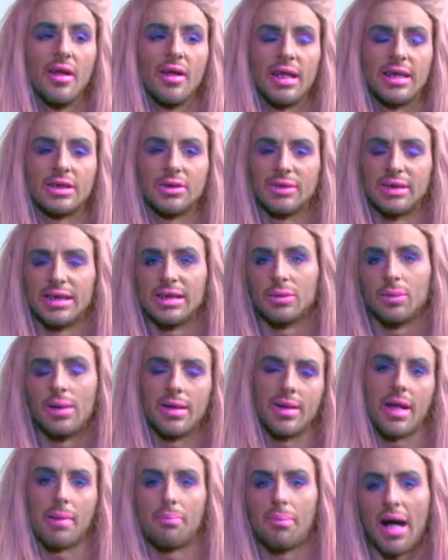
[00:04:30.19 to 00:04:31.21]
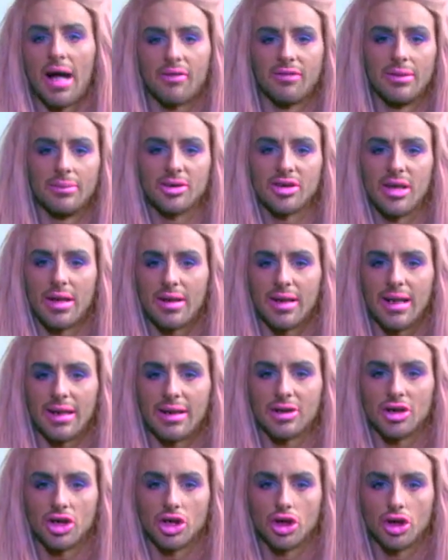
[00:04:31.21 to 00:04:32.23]
like, doing these weird, like, backflips, trying to,
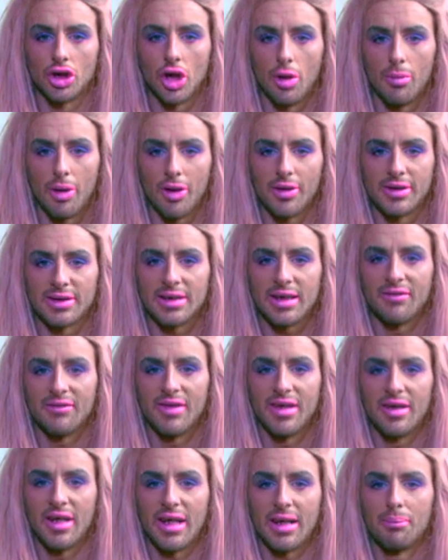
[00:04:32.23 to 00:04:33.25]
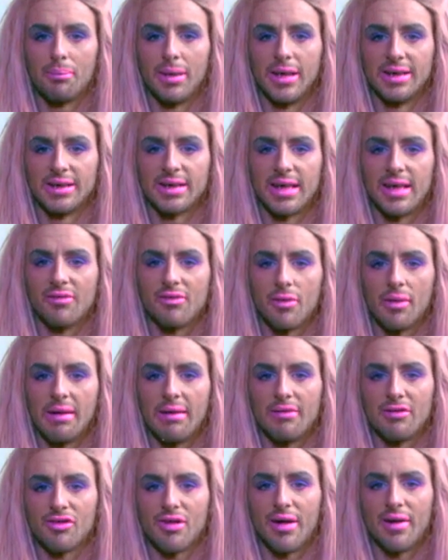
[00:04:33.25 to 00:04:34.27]
like, showboat and stuff, and then, like, pissing everywhere
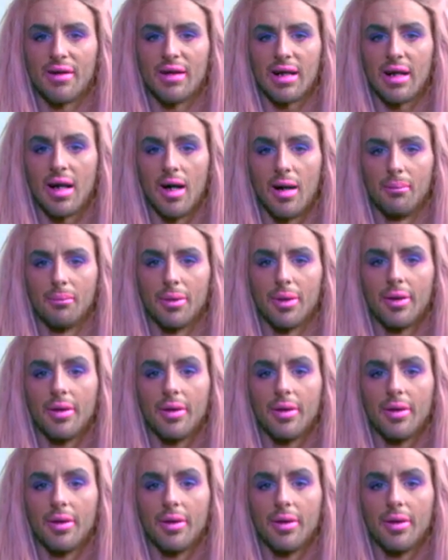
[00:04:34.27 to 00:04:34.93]
and trying to, like, hump her.